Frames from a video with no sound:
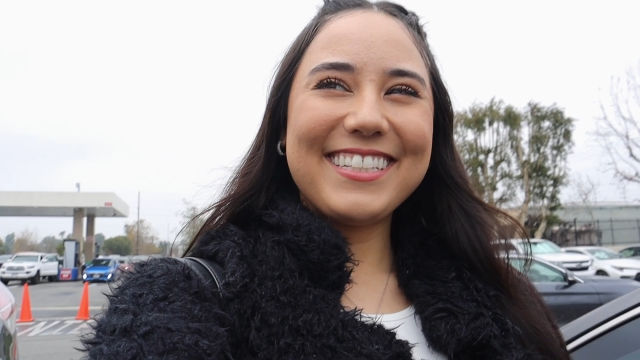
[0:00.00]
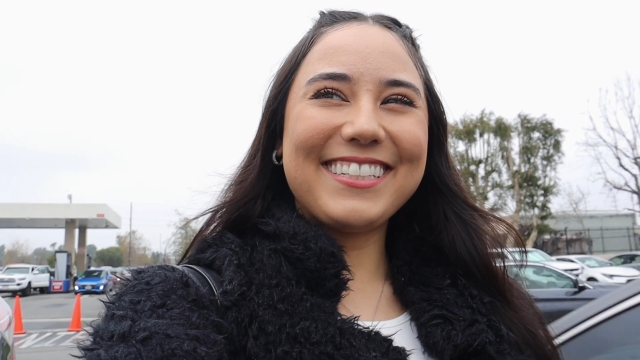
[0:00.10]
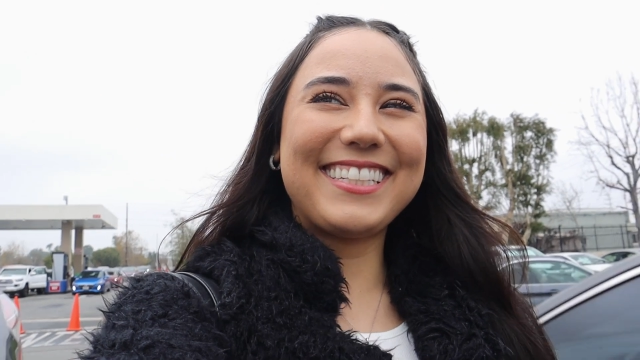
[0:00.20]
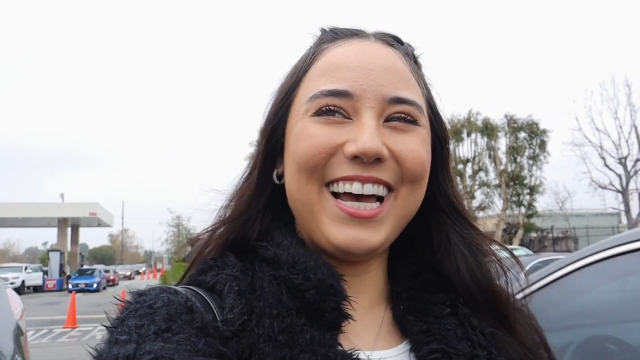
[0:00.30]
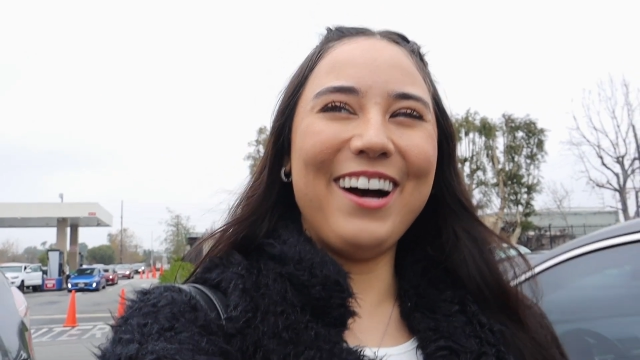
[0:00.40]

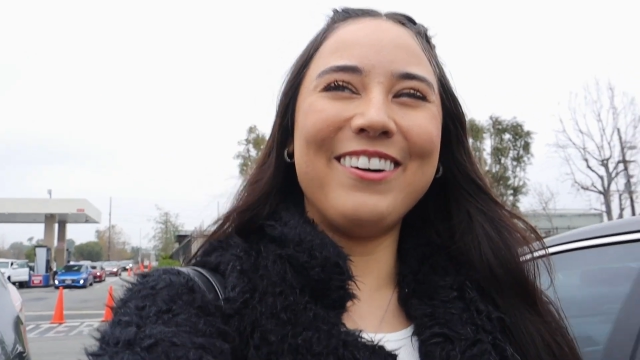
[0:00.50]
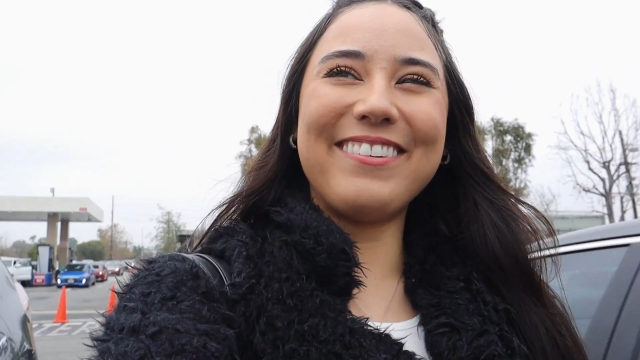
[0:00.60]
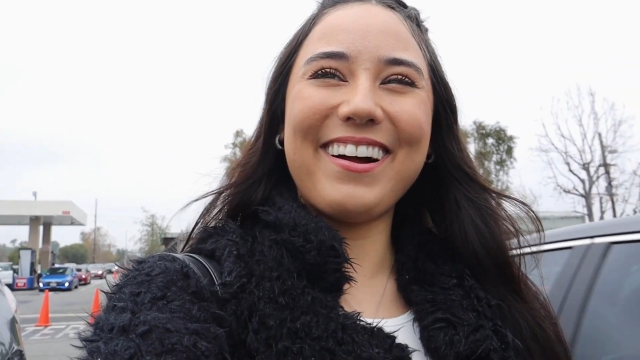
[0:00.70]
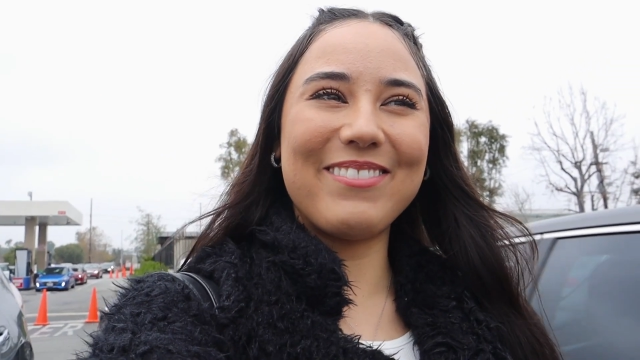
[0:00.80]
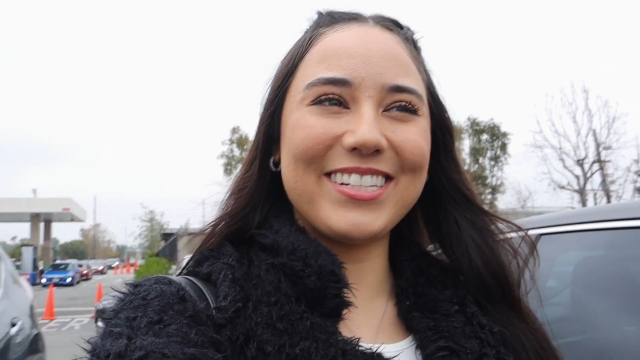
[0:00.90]
So
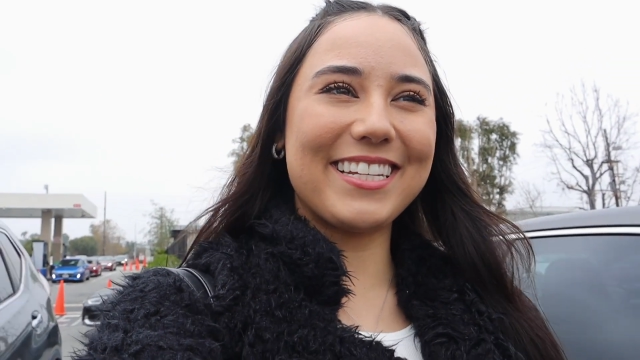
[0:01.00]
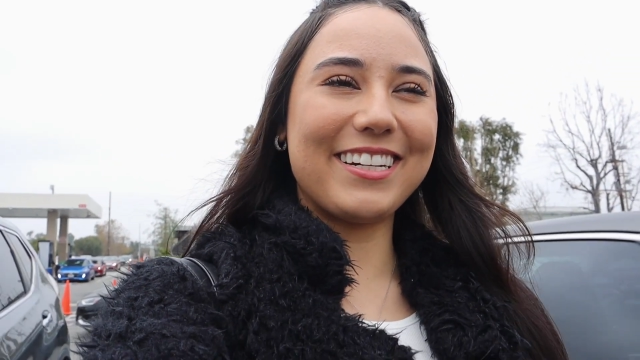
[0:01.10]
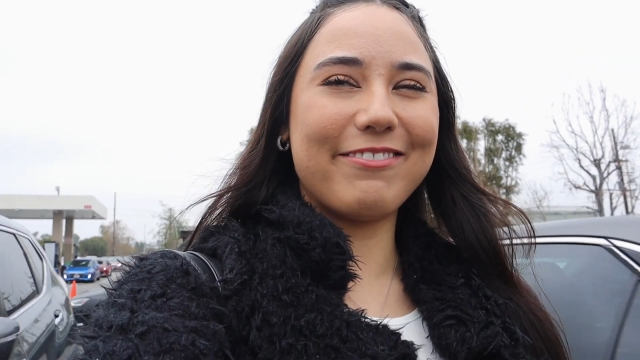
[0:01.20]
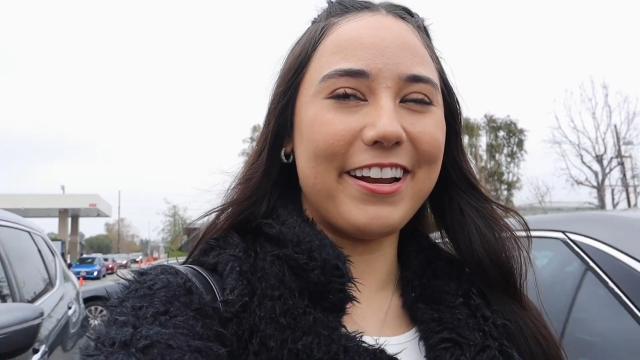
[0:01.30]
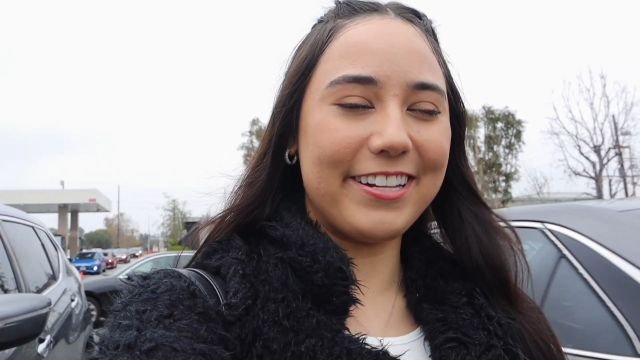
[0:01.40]
I'm just
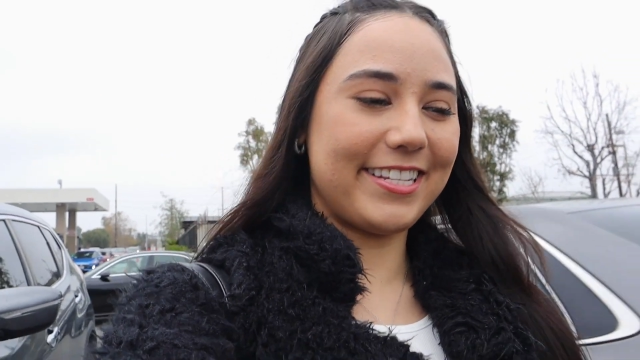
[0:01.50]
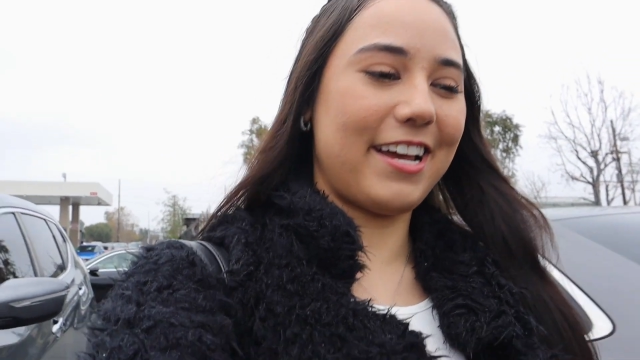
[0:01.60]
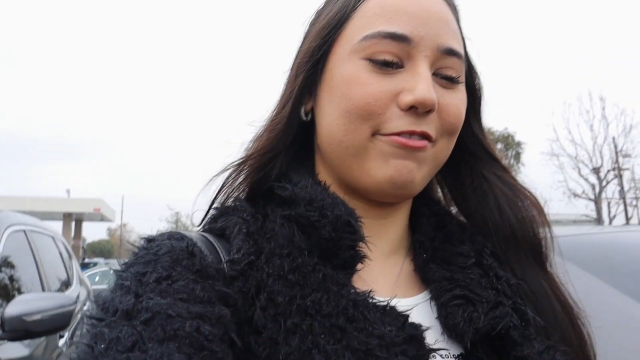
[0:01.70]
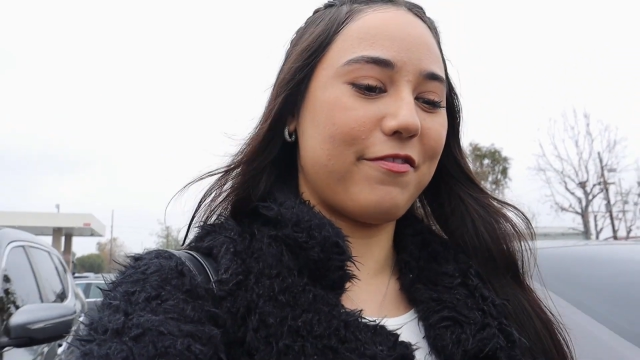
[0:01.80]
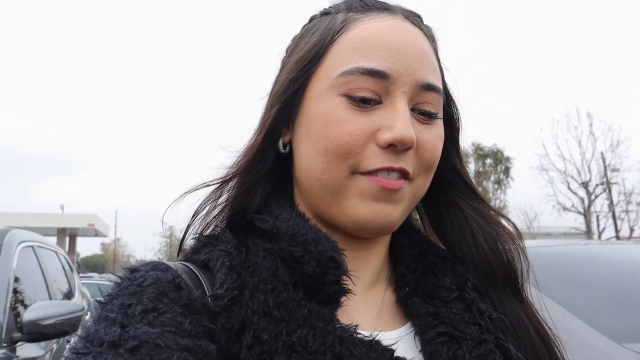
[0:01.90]
gonna run inside
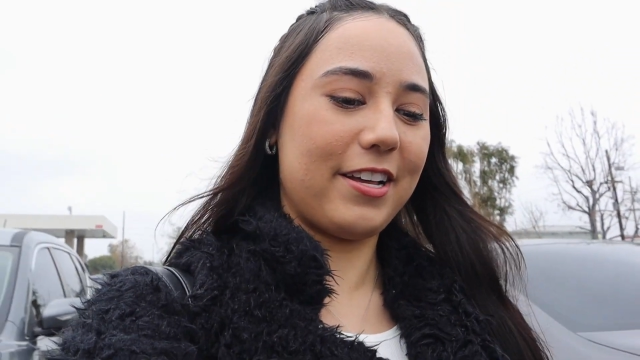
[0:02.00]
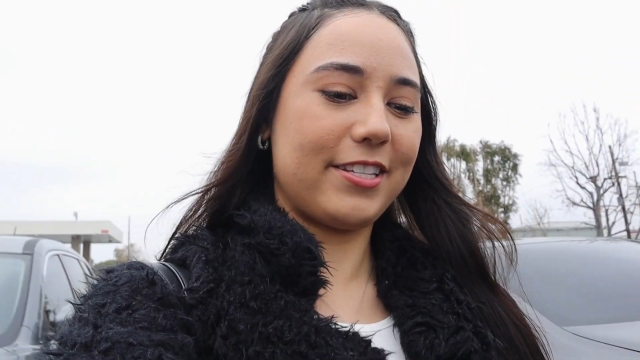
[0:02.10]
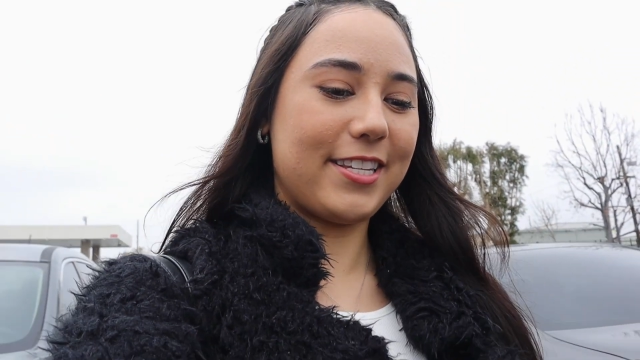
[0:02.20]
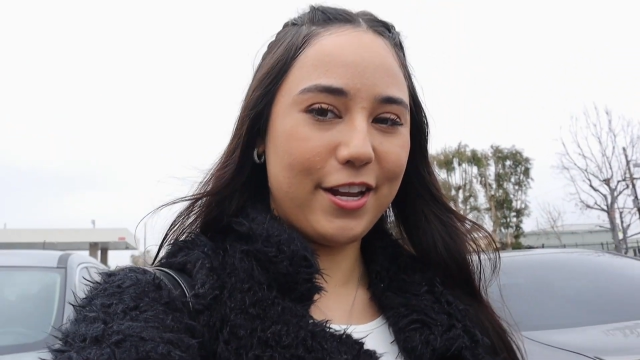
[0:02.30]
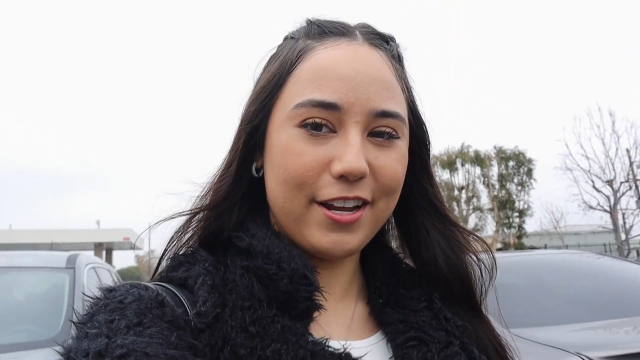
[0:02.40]
real
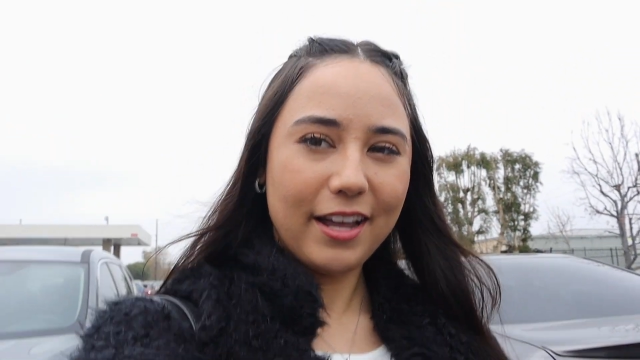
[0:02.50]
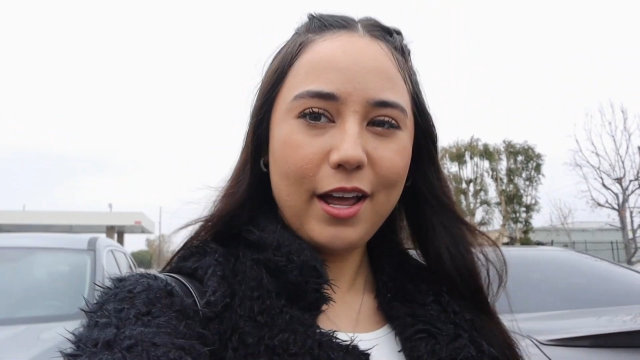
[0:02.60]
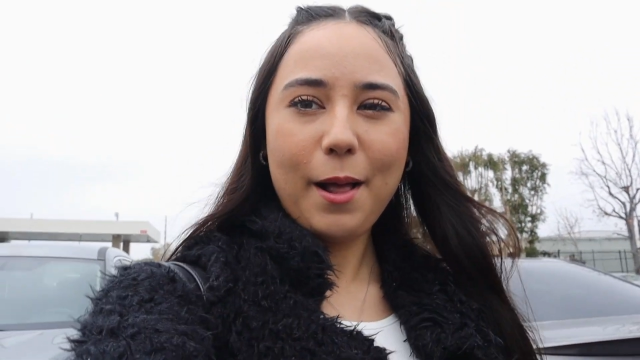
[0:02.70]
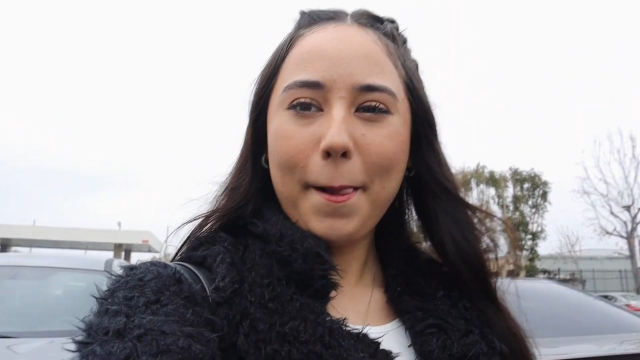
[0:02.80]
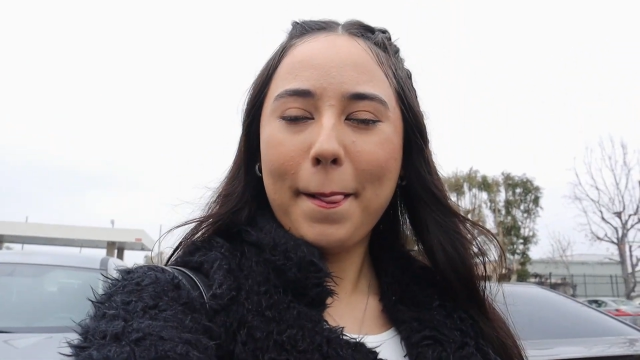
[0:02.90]
fast, see
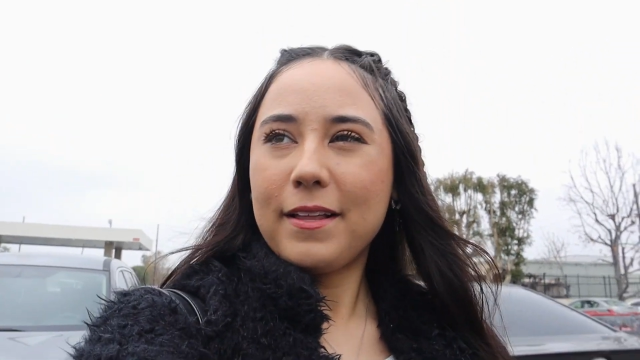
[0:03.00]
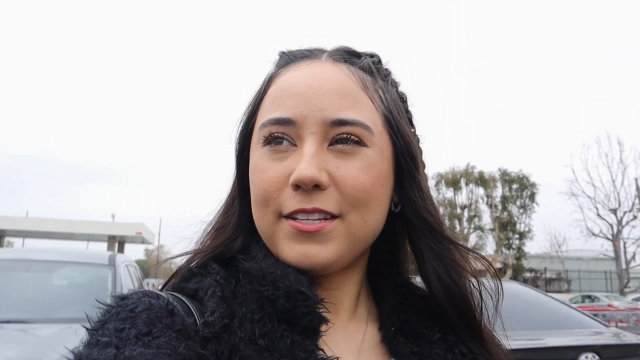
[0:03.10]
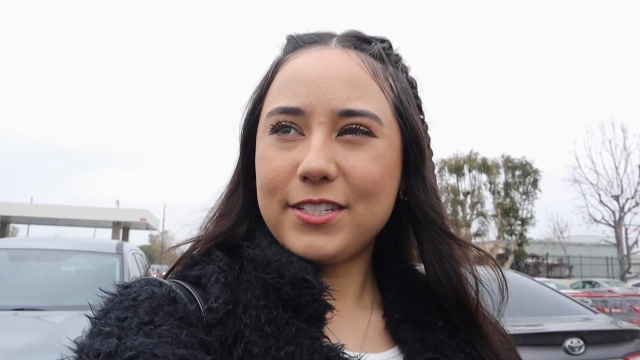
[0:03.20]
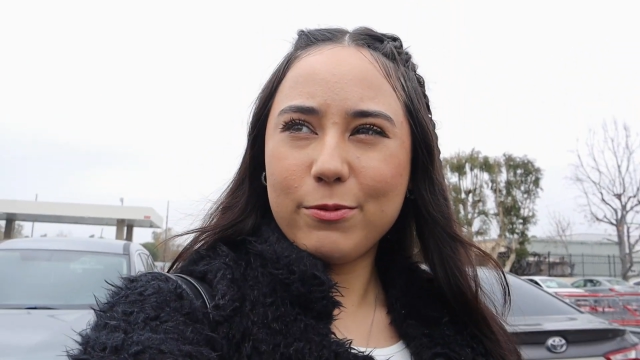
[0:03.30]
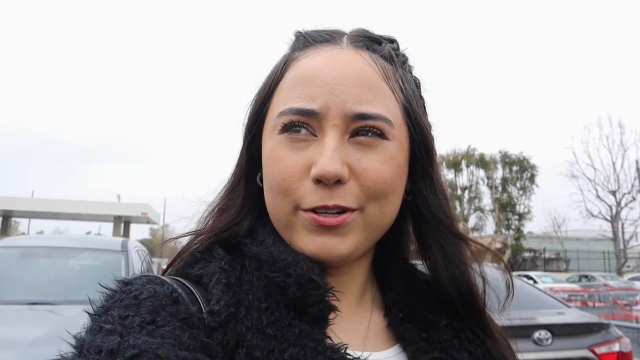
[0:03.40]

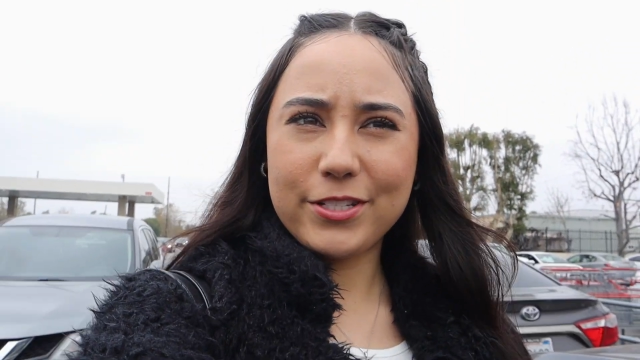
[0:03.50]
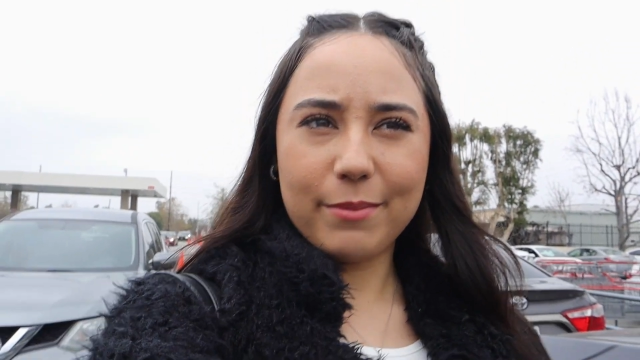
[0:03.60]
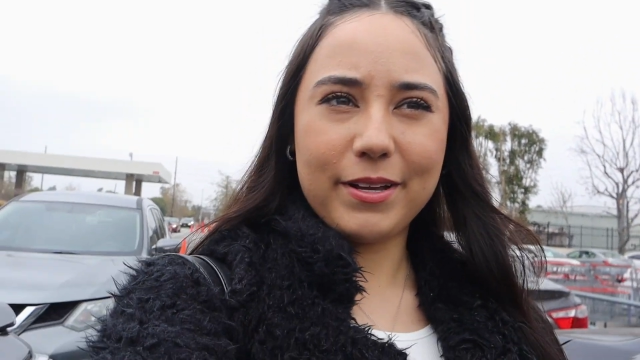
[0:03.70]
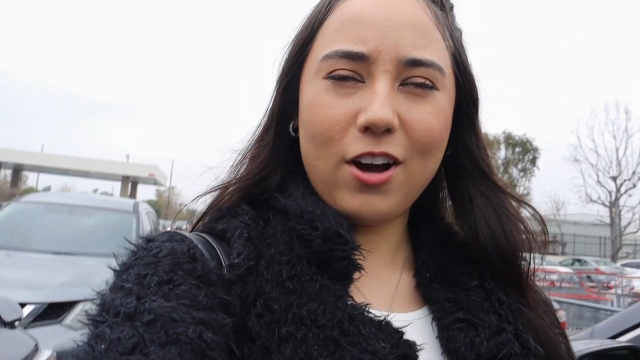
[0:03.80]
what's up at